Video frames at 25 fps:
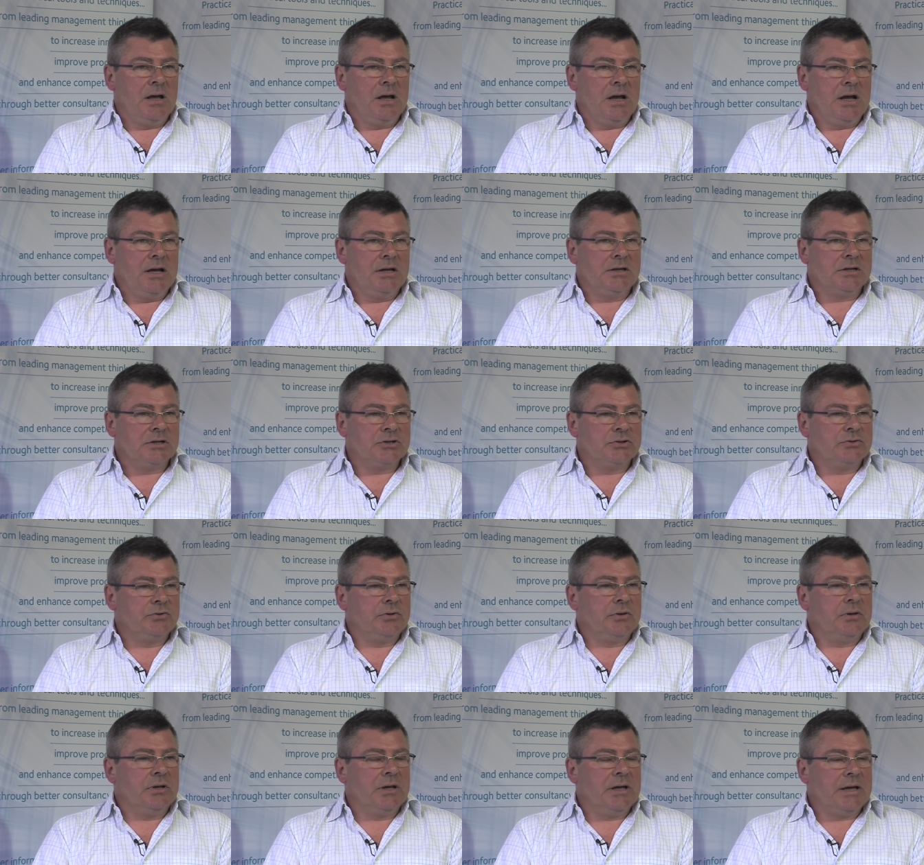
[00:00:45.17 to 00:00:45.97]

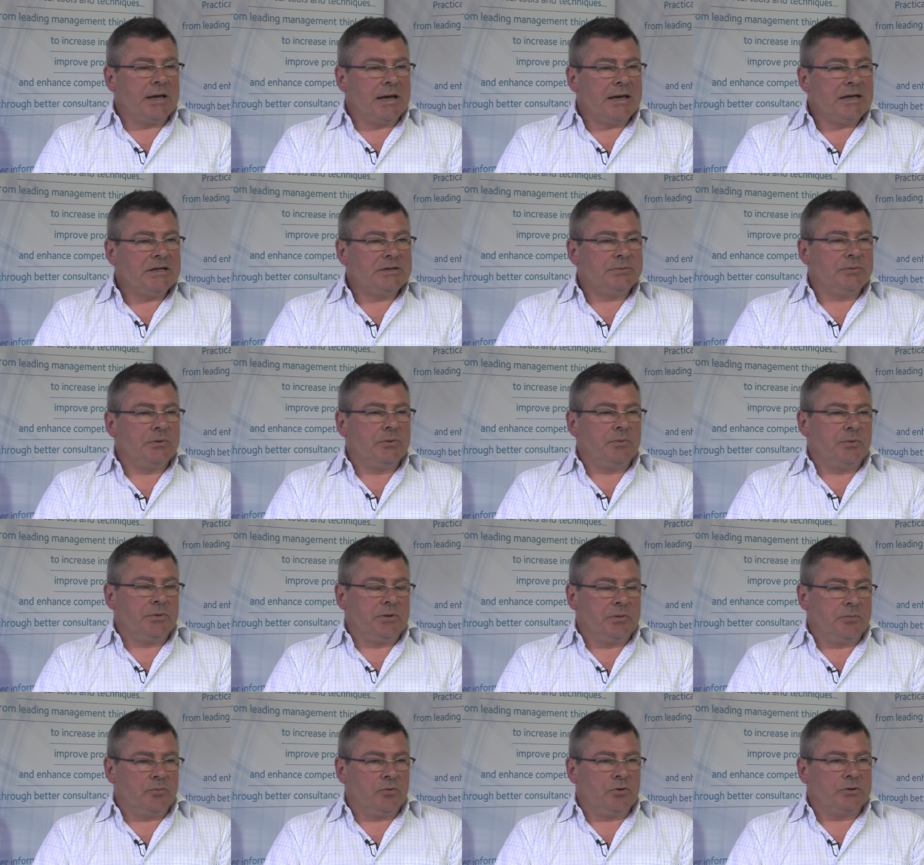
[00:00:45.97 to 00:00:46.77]
industrial engagement
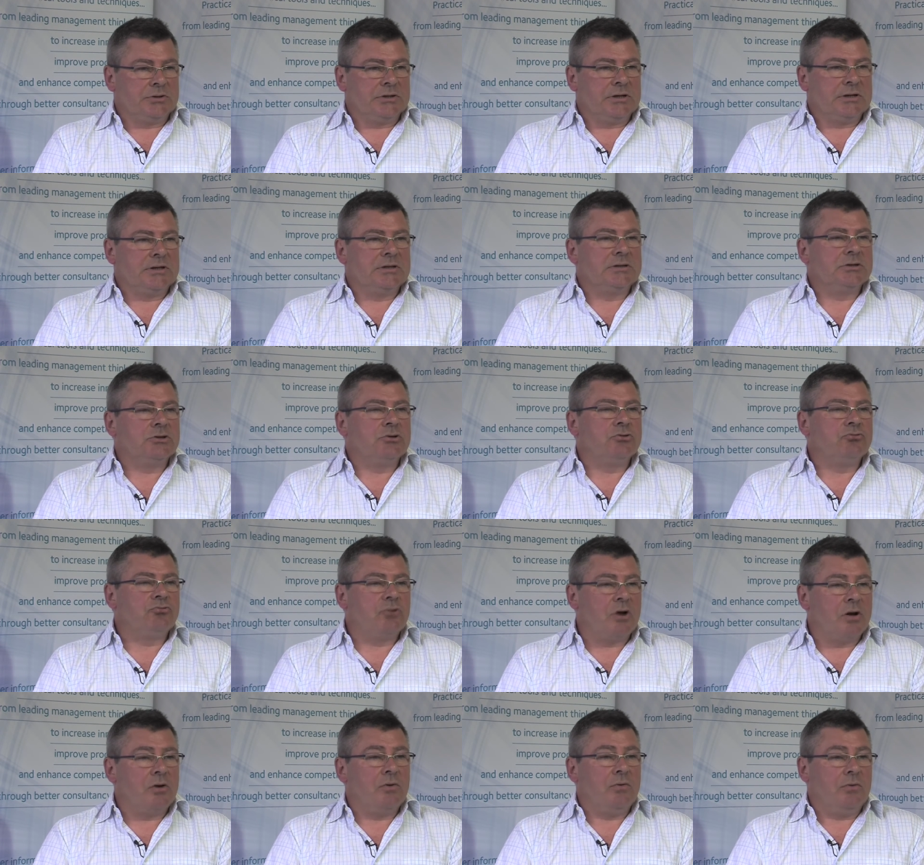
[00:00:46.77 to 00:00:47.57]
with the project has
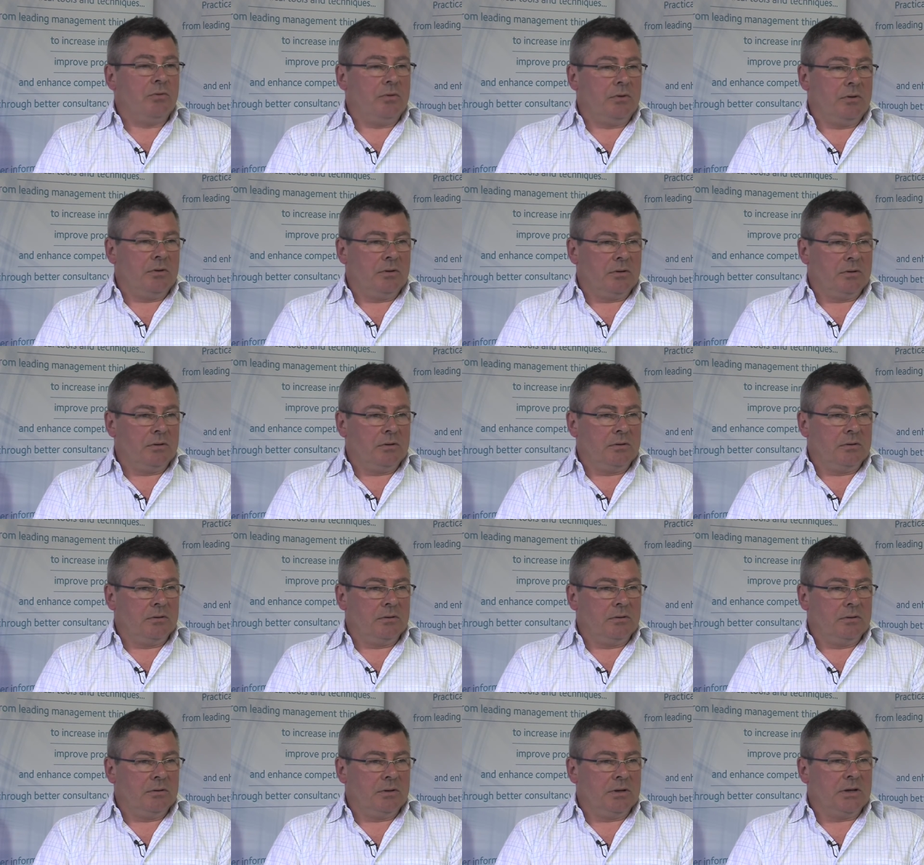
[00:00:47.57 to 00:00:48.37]
grown
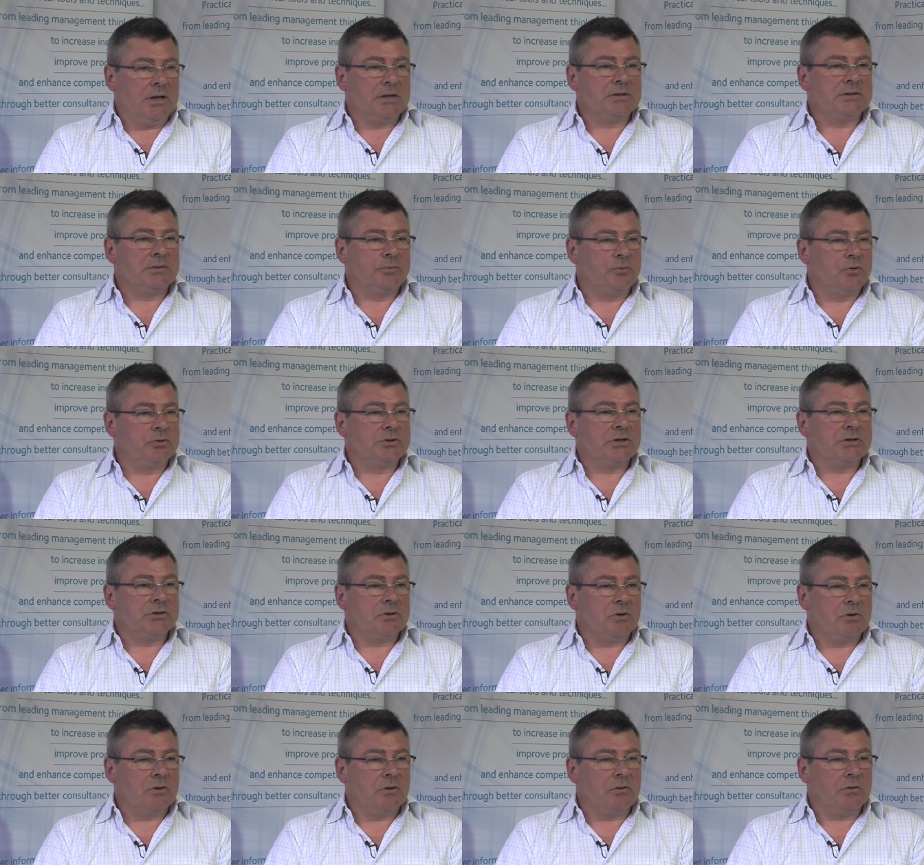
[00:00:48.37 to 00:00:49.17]
as the
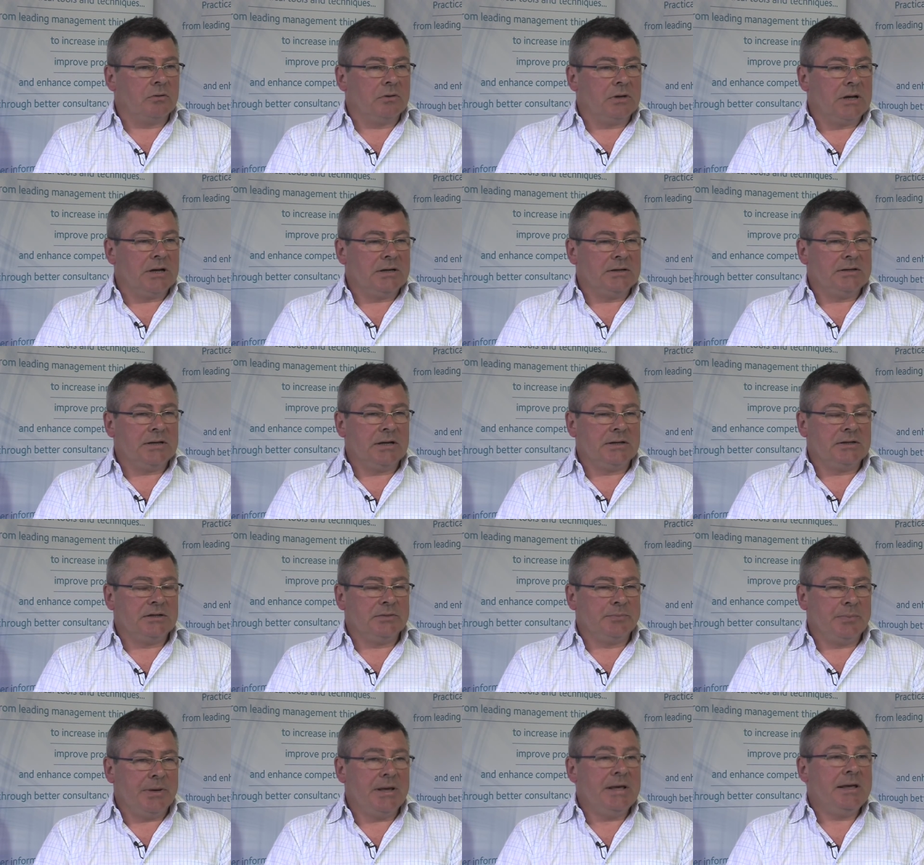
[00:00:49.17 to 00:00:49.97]
project's gone on, and
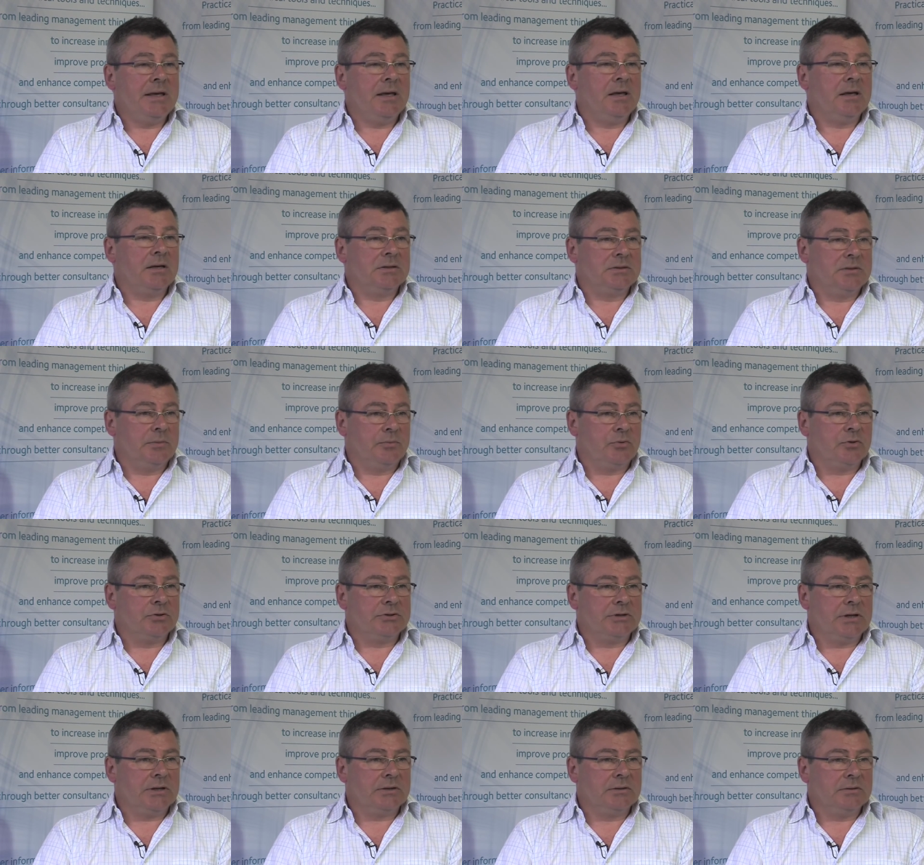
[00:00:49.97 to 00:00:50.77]
is peaking as the
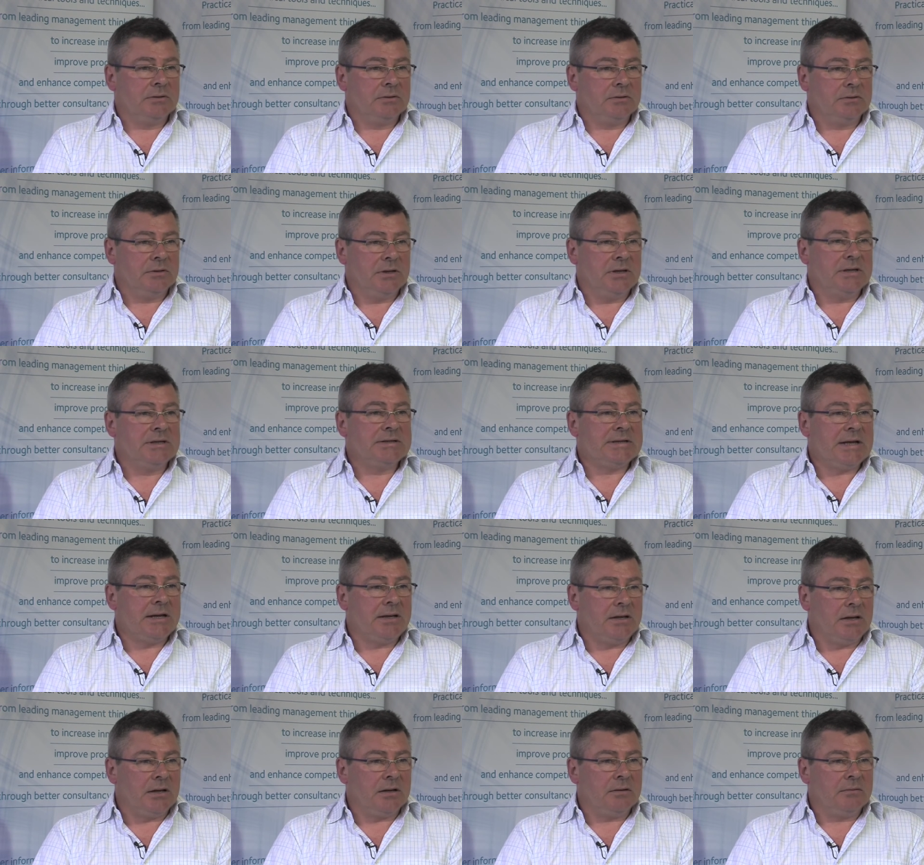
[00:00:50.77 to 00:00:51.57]
project is
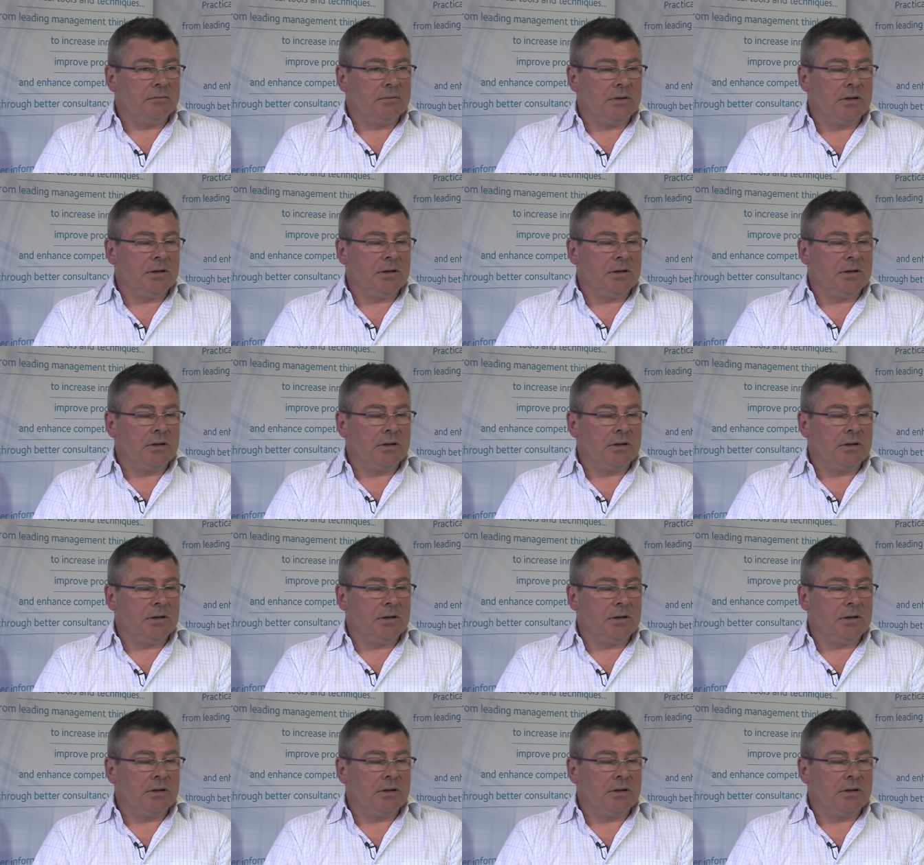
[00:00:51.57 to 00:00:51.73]
ending.